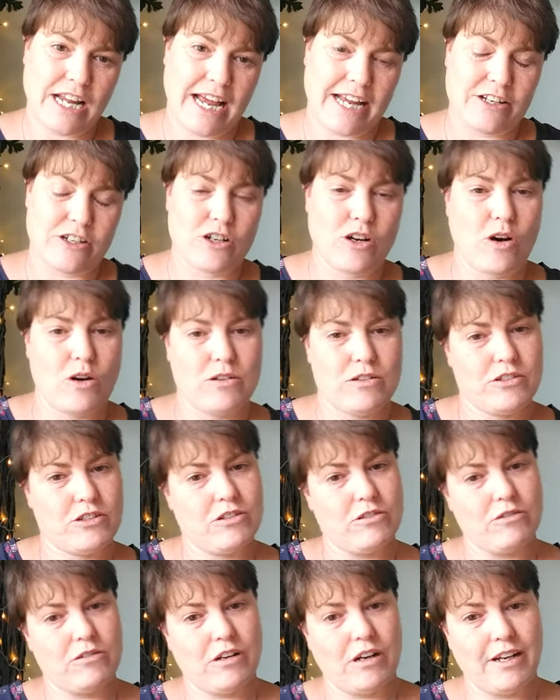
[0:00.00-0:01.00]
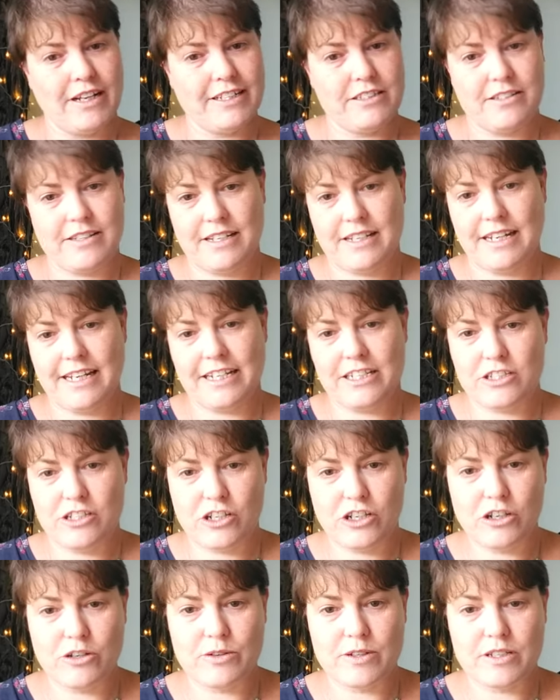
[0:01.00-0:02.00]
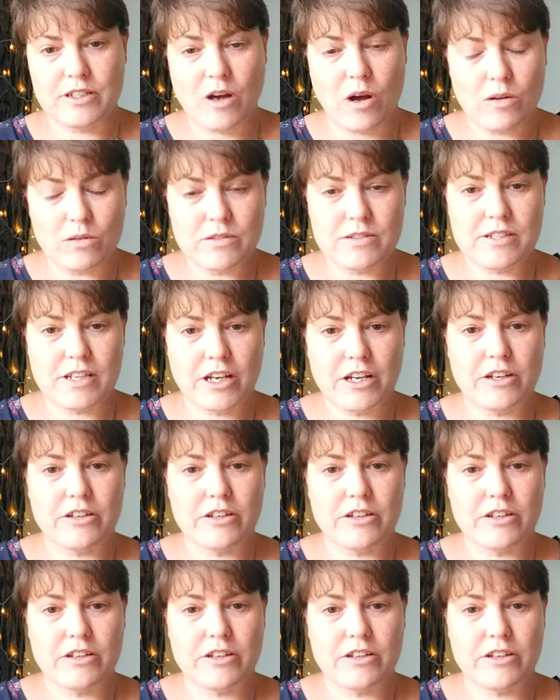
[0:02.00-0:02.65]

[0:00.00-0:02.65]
and you ask your client to connect to you also,